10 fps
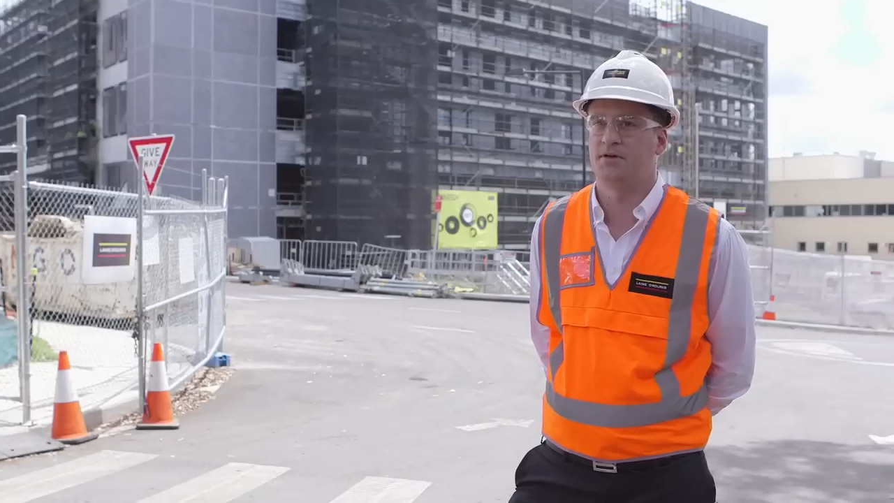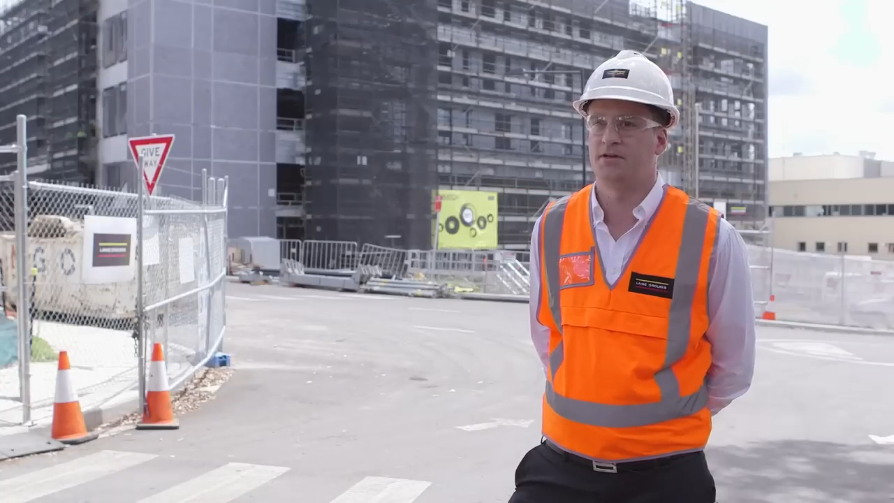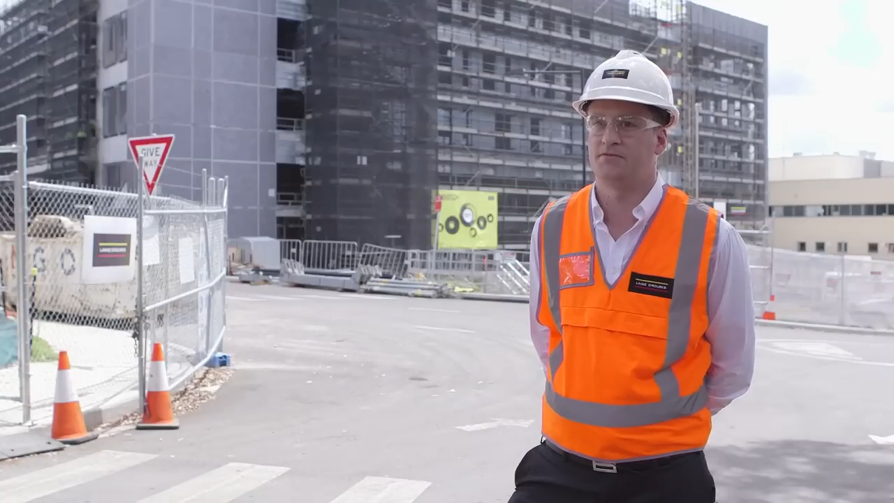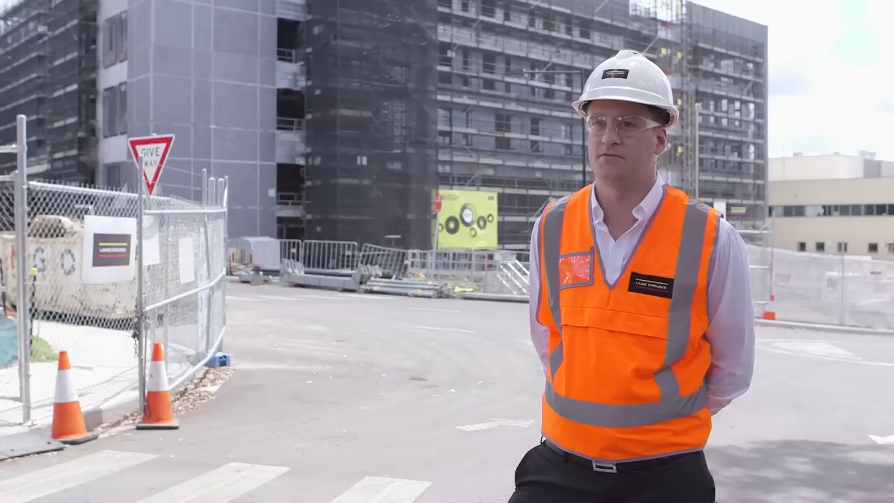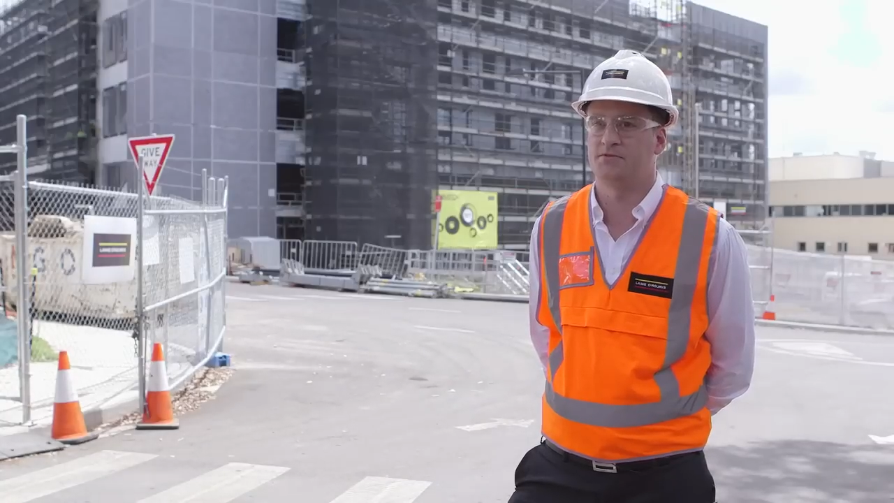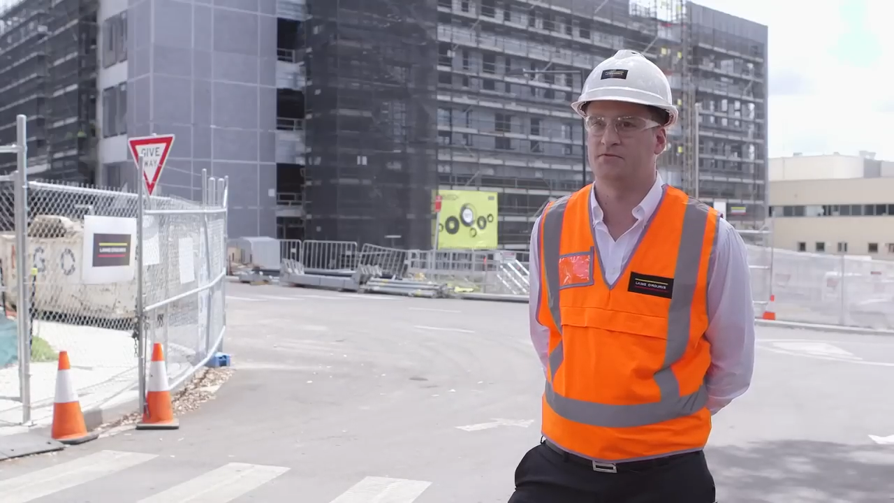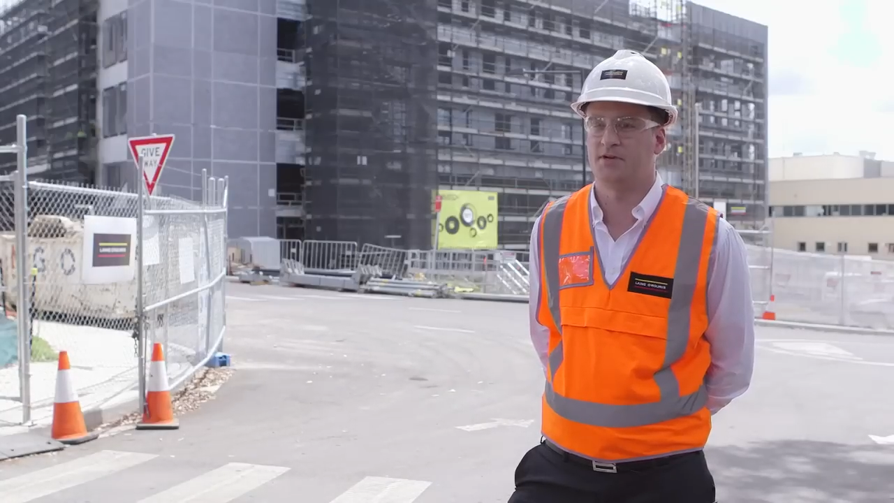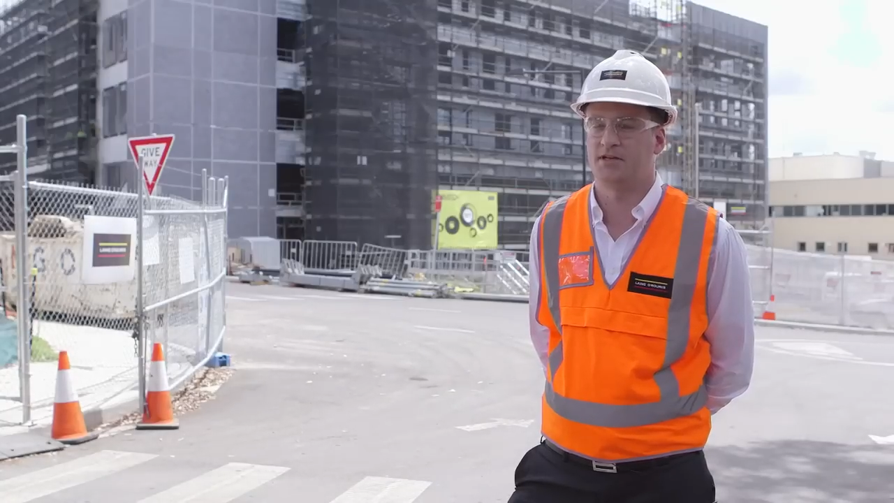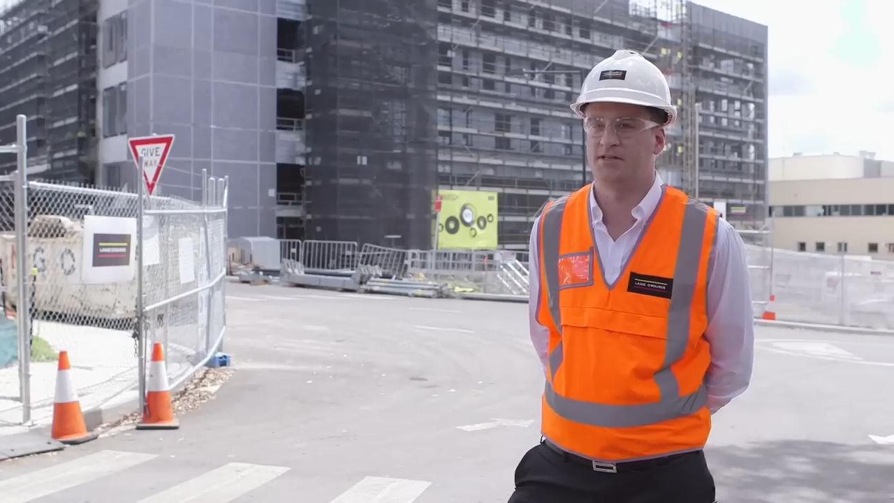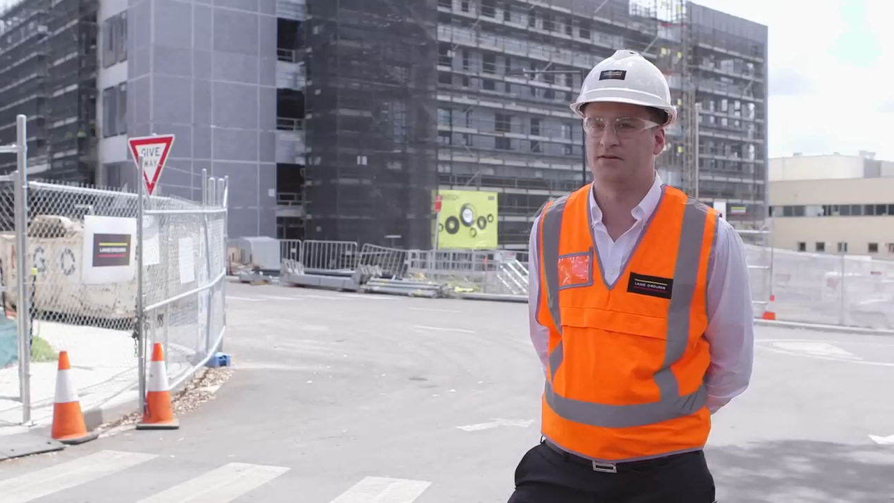bathrooms for
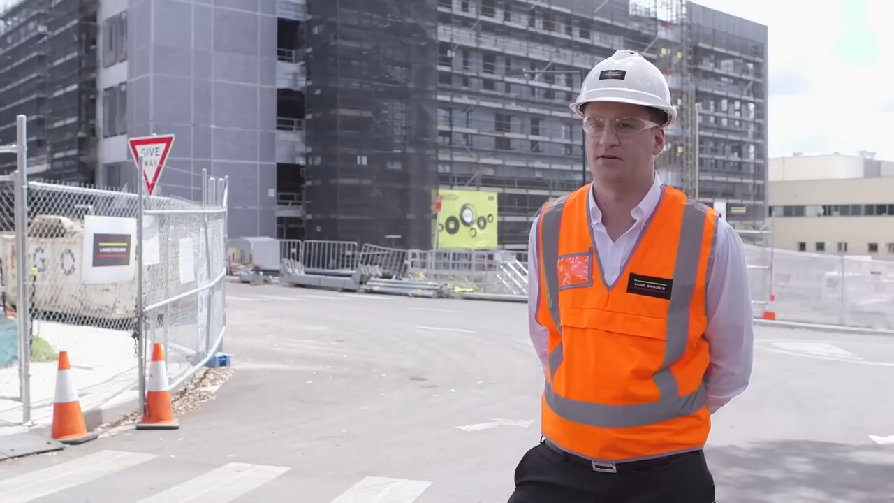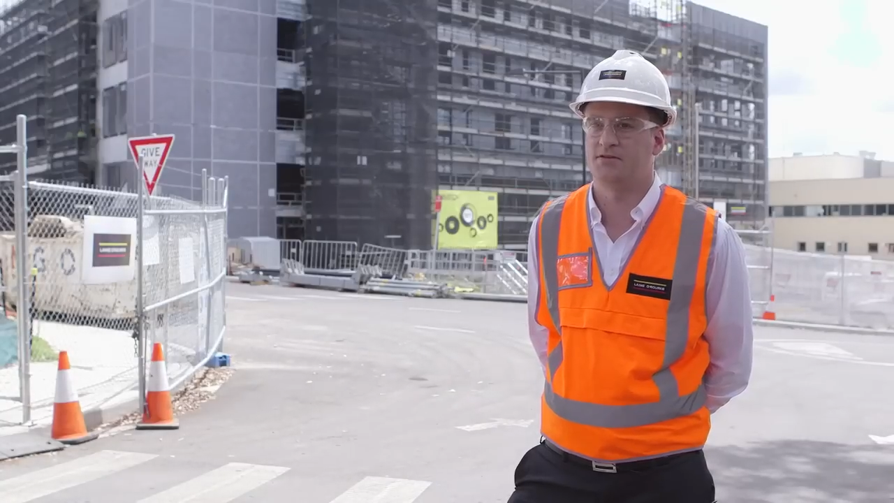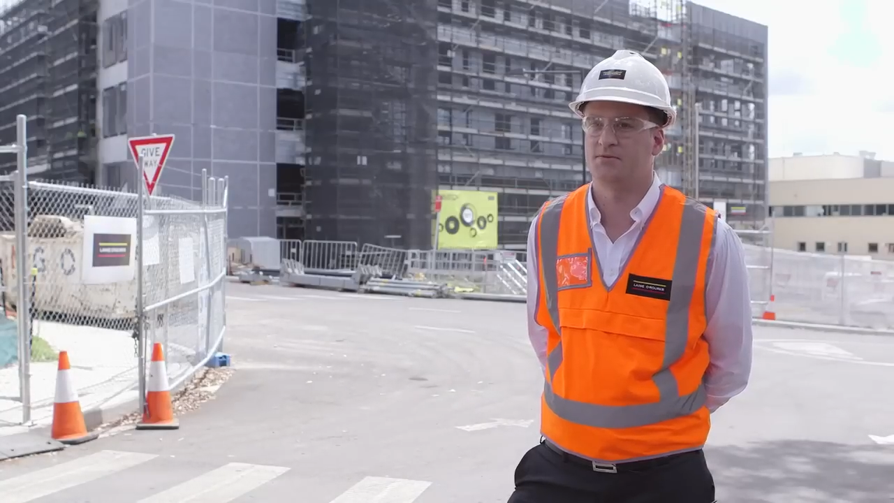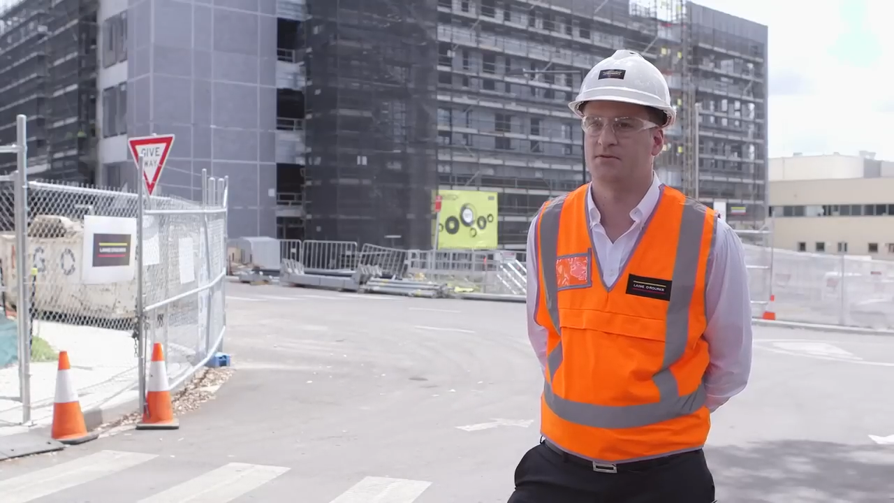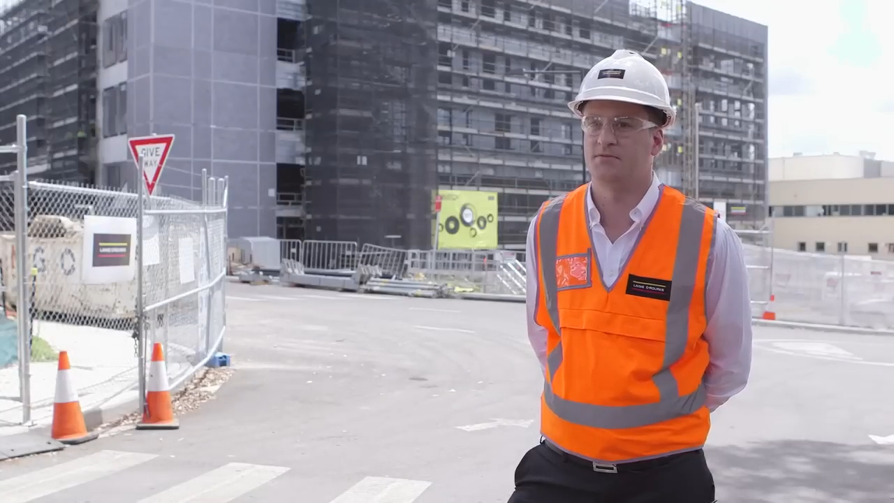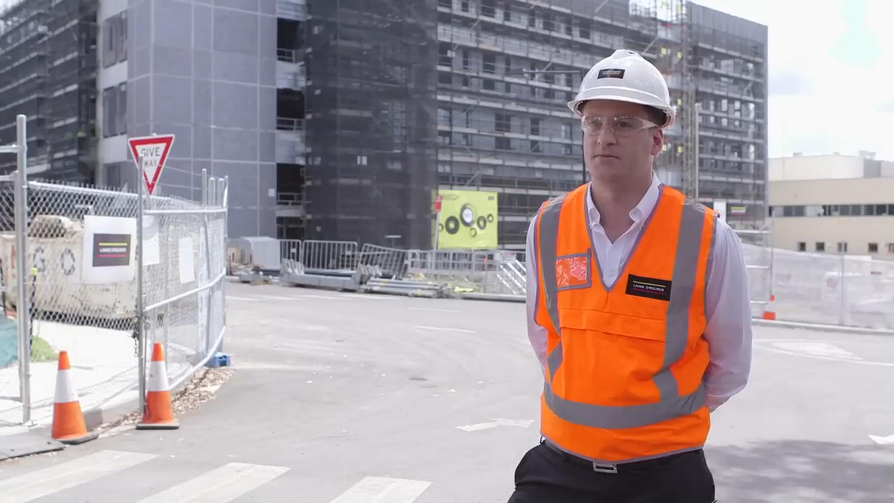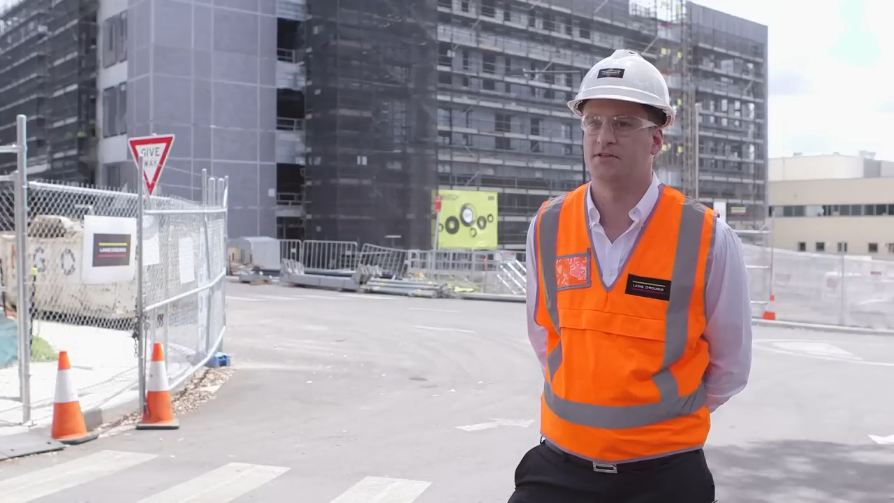Blacktown Hospital